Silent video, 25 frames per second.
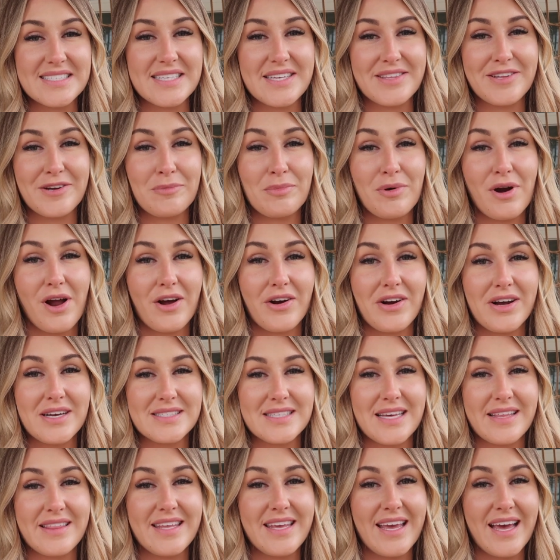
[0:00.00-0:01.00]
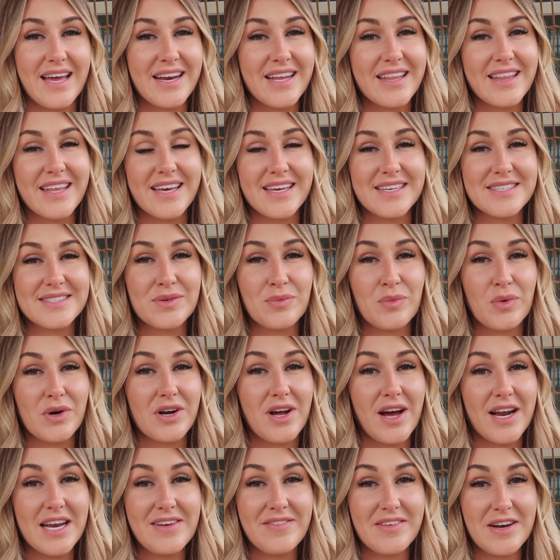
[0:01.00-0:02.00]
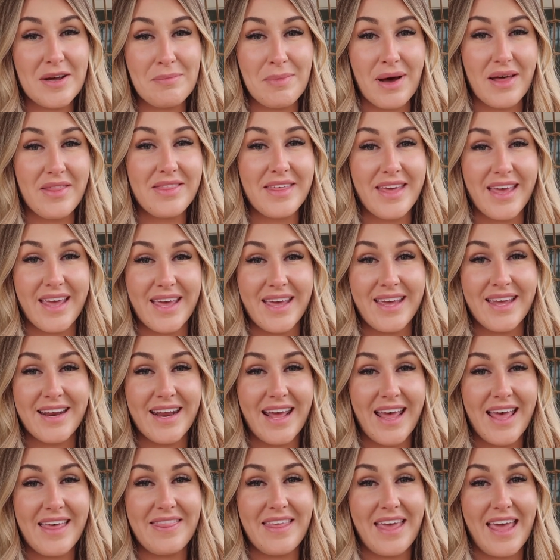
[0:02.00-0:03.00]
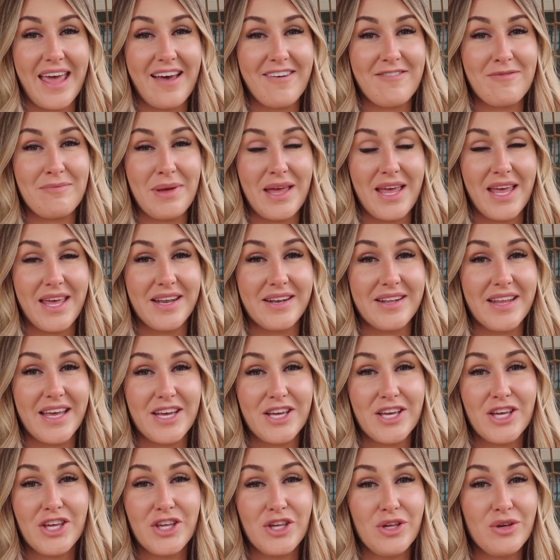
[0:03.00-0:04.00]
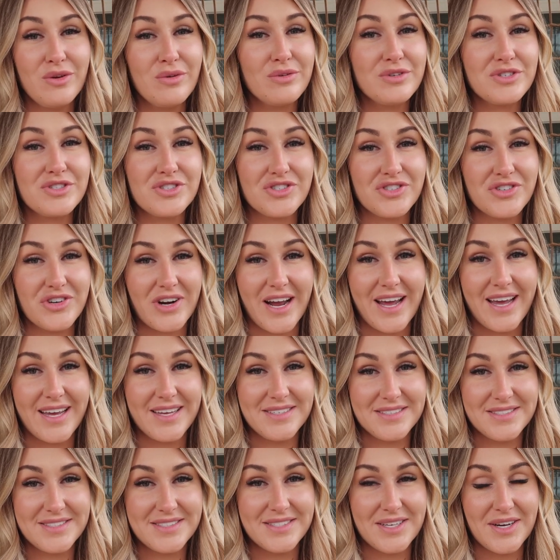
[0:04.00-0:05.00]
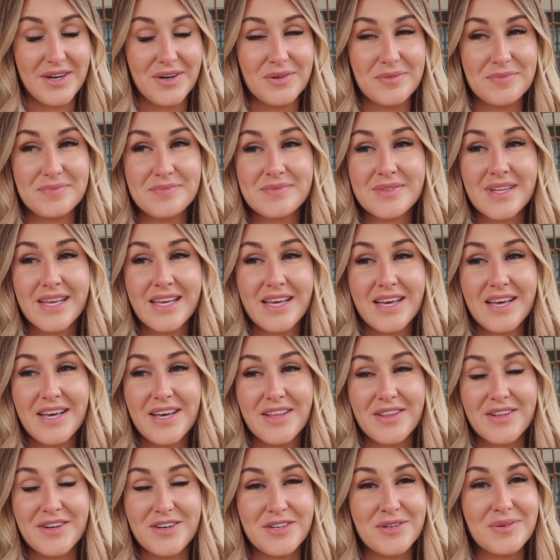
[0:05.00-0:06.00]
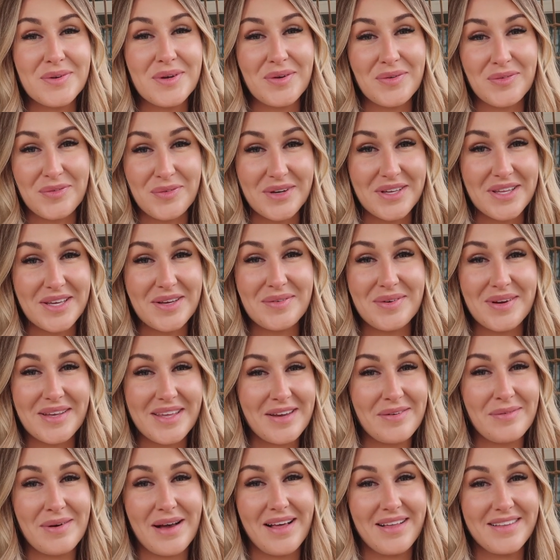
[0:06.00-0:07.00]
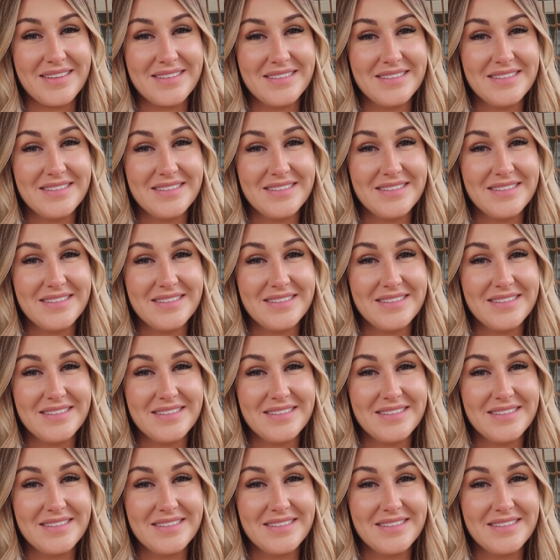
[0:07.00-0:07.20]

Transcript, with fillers: see their progress at the end of this. We're not even a month in and they have made like huge strides. So they're doing really, really well.